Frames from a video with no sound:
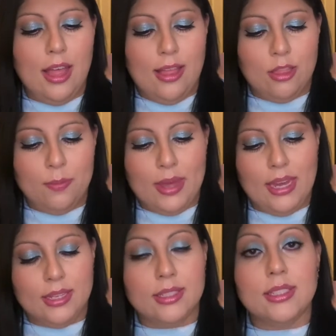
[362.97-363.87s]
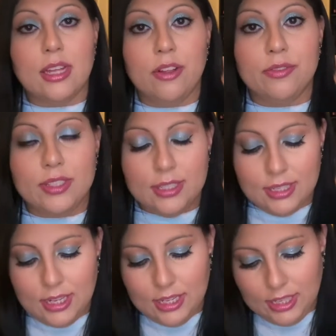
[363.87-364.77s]
The bag itself is
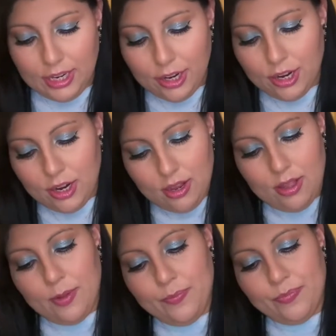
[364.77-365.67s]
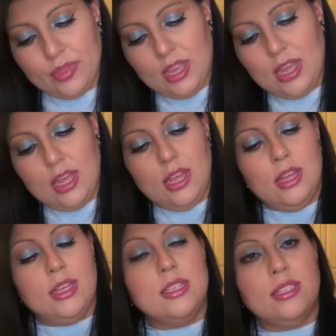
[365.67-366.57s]
clear.
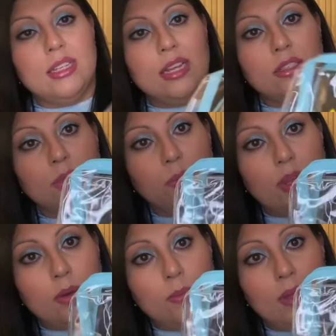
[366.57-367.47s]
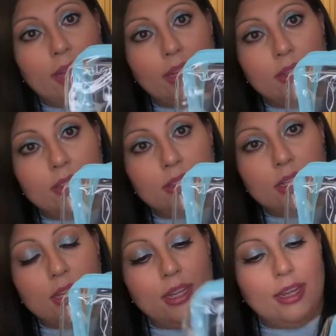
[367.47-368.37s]
It says Wet n Wild
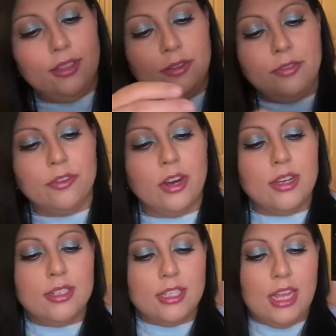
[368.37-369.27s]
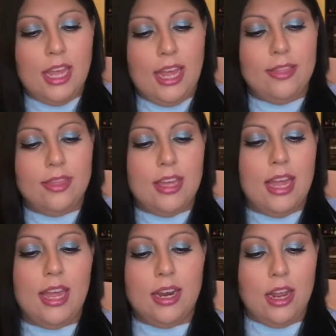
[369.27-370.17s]
on the front, and
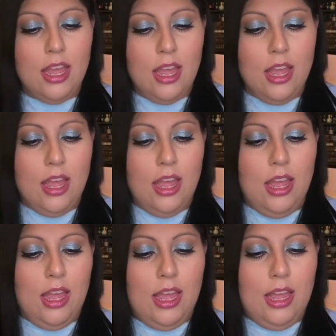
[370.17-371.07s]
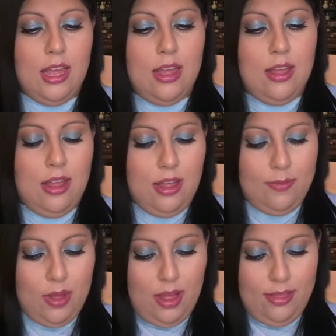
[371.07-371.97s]
then on
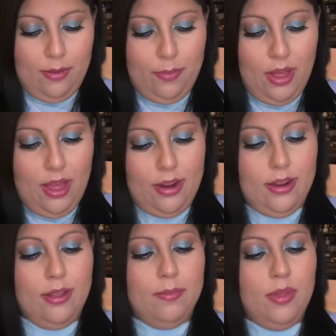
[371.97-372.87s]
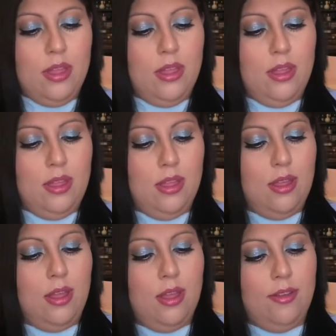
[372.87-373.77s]
the bottom
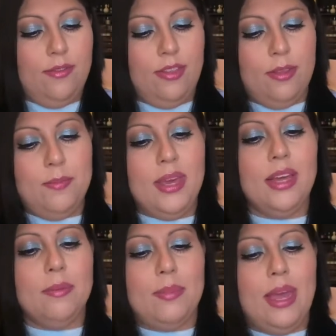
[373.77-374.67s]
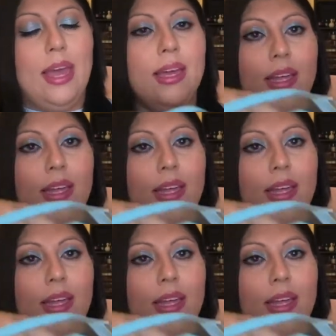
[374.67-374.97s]
of the makeup bag,